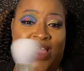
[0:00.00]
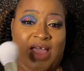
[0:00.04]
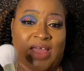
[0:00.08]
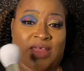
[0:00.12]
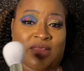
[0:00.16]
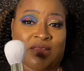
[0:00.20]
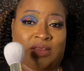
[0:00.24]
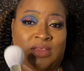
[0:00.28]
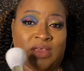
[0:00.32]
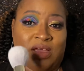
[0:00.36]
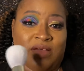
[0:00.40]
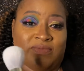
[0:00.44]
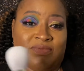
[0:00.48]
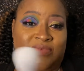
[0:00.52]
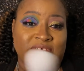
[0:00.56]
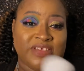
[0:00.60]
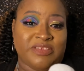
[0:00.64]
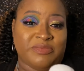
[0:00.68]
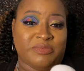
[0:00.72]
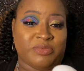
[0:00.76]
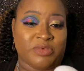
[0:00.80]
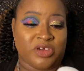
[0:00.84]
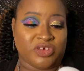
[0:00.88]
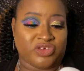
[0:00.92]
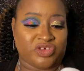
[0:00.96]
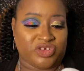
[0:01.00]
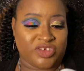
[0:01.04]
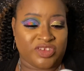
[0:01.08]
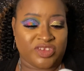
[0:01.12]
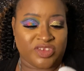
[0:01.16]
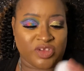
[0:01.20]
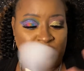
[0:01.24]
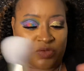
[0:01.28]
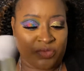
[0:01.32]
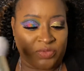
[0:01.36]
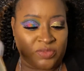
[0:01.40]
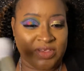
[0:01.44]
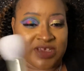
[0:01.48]
I love these brushes.
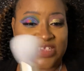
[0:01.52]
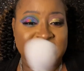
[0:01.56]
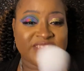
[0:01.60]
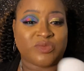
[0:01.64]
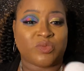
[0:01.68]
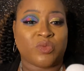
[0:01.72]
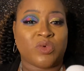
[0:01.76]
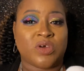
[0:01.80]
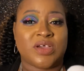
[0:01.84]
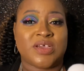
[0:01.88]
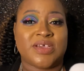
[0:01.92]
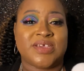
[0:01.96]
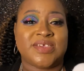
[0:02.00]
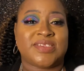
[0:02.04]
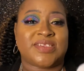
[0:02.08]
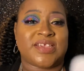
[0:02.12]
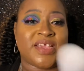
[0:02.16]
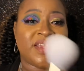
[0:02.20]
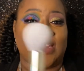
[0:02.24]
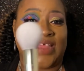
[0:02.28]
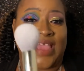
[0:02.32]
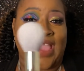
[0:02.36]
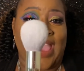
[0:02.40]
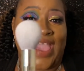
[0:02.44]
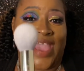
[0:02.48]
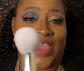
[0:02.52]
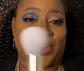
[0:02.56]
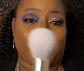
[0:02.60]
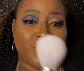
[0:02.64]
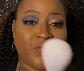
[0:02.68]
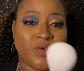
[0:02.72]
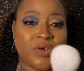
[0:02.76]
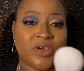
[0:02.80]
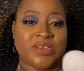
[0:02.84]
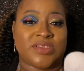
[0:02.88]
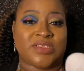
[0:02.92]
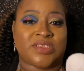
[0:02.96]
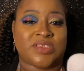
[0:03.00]
So this was an
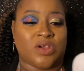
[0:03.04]
add-on,